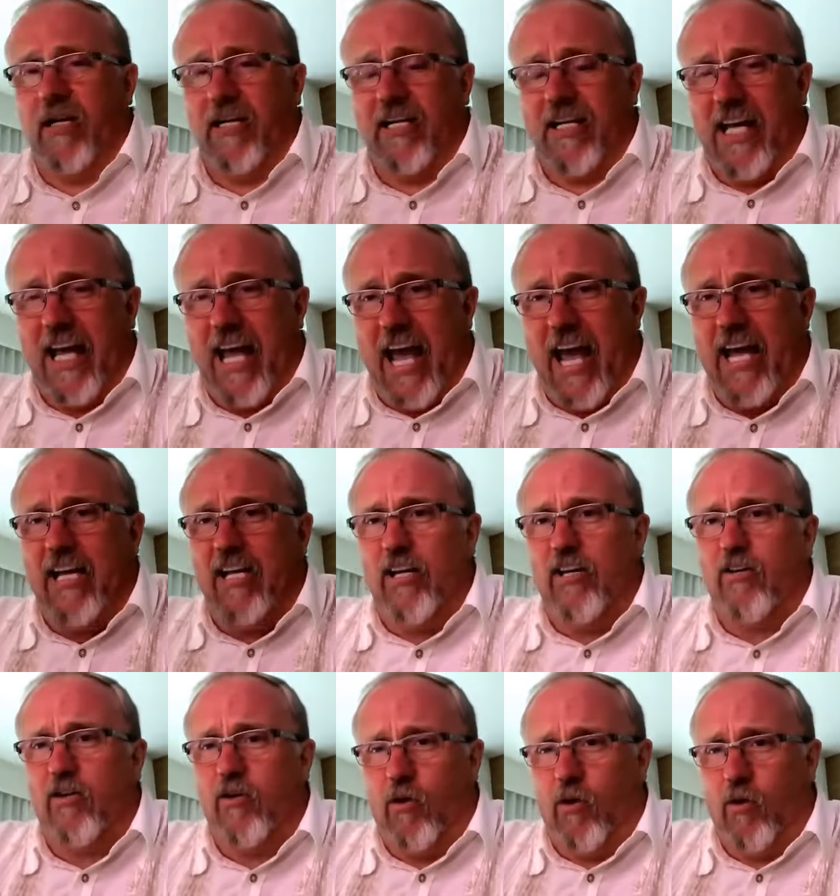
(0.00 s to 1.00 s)

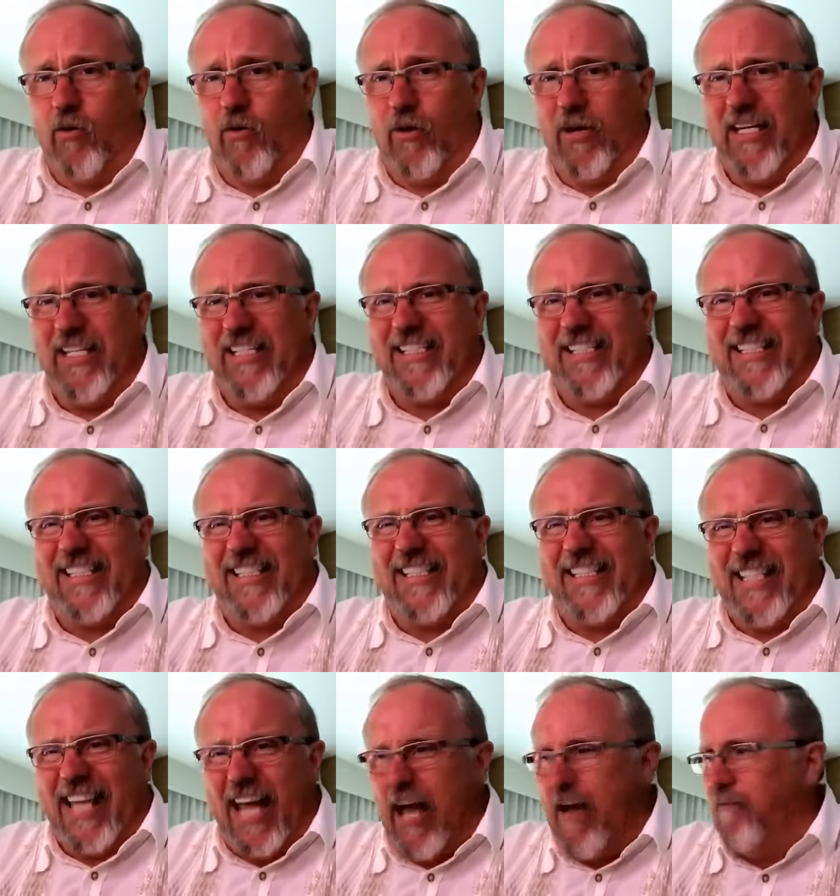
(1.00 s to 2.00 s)
Category
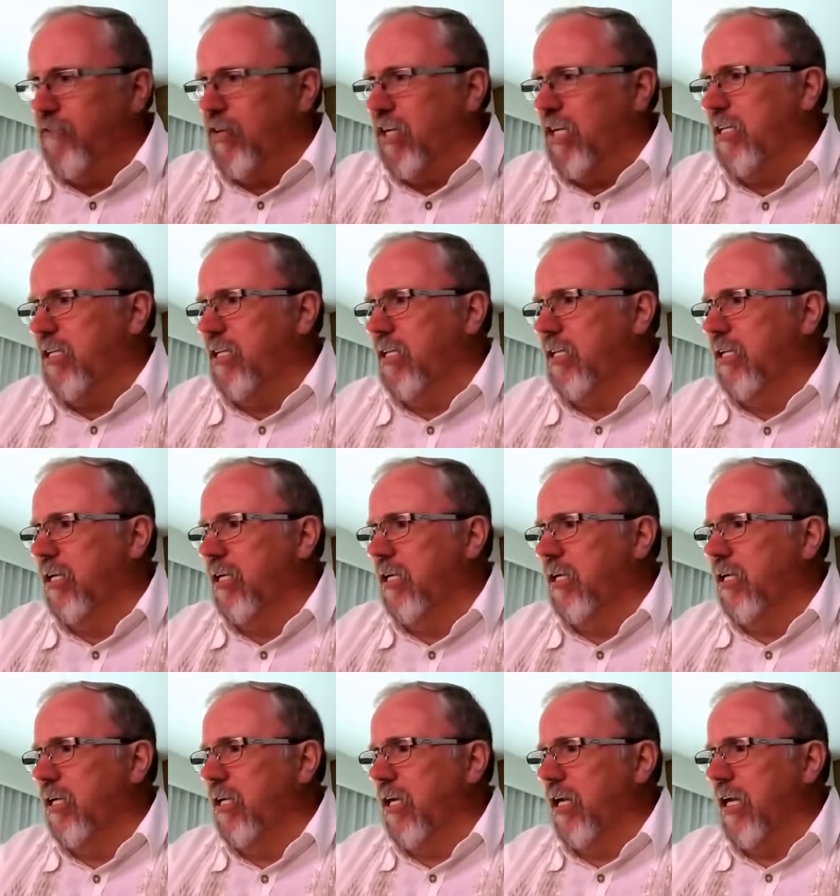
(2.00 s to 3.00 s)
7
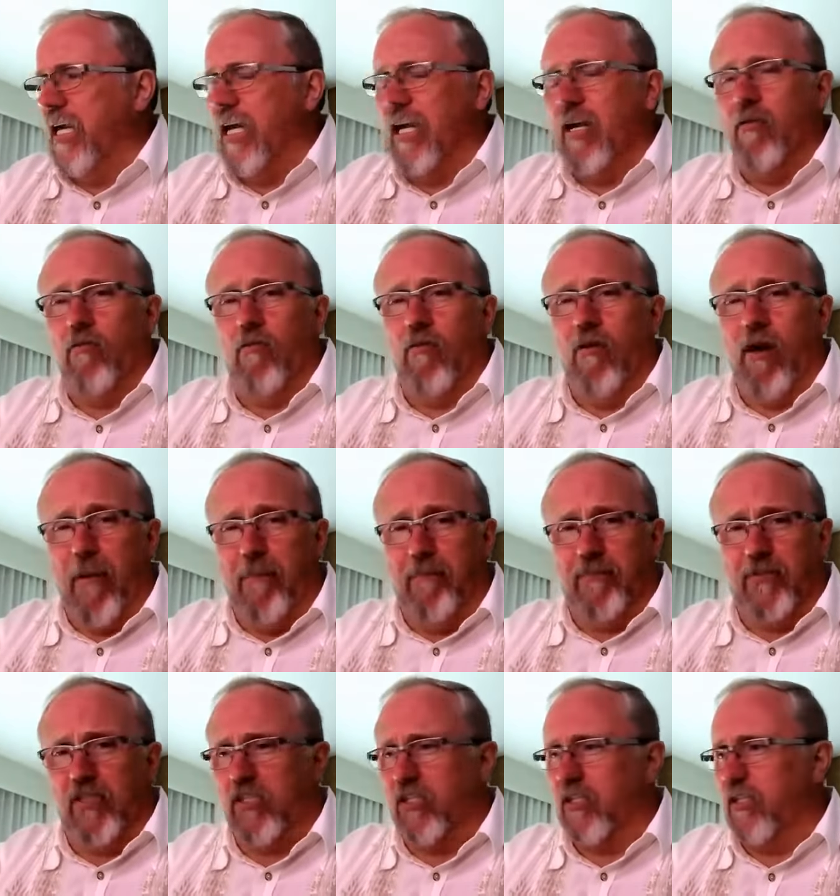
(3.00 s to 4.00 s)

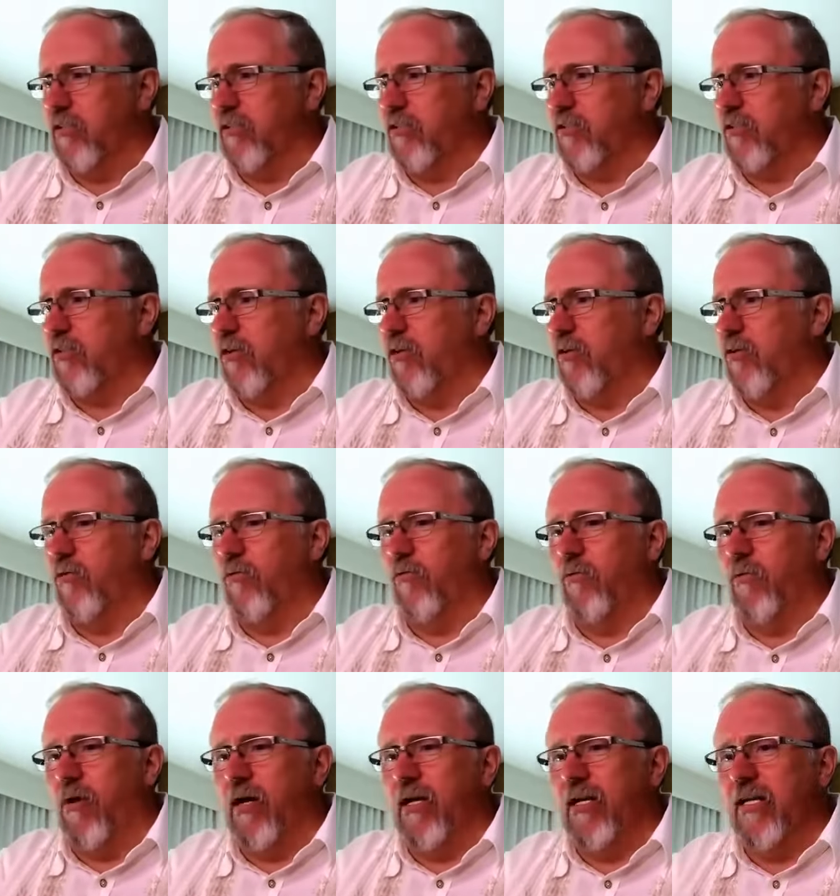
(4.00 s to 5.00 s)
eruption. So
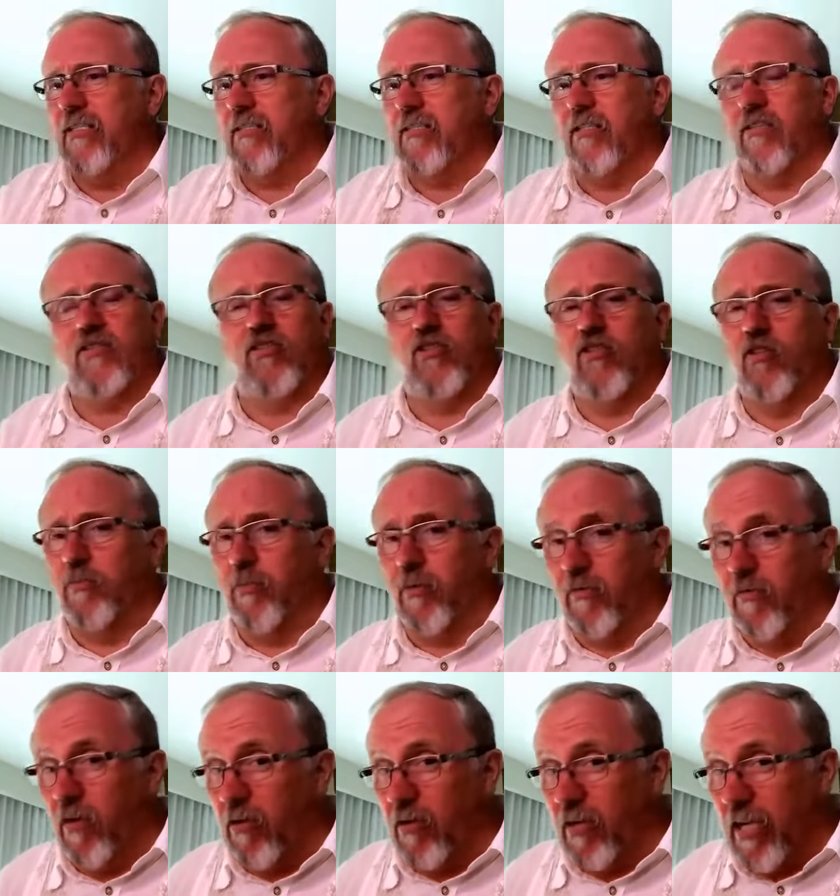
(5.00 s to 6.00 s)
what is a super
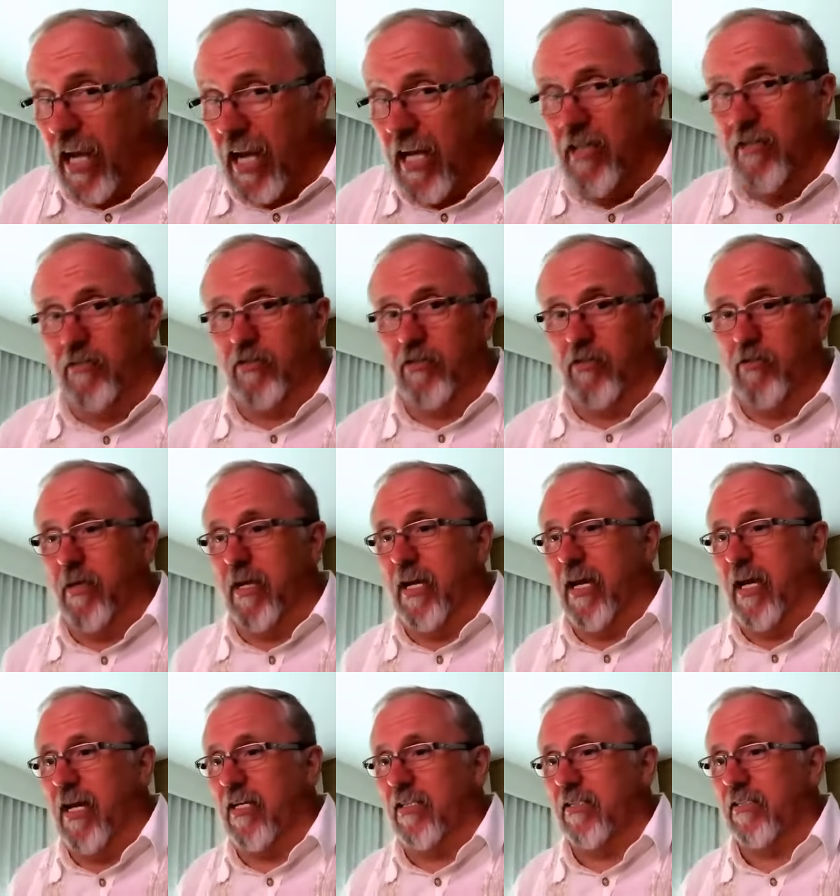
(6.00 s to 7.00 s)
volcano, you may
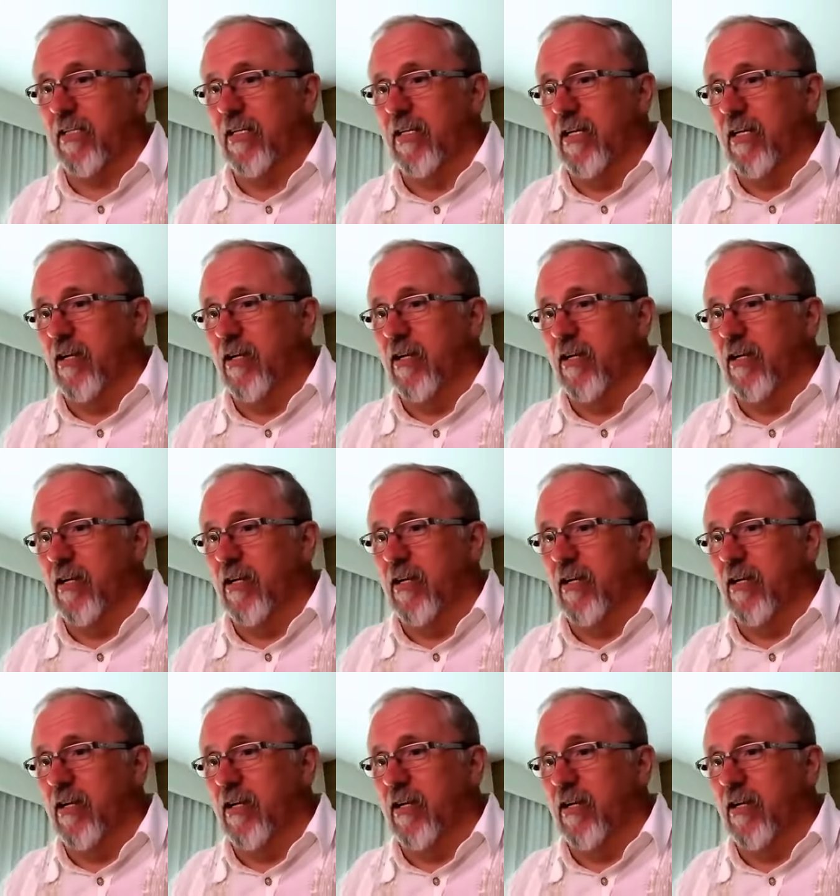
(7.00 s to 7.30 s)
ask?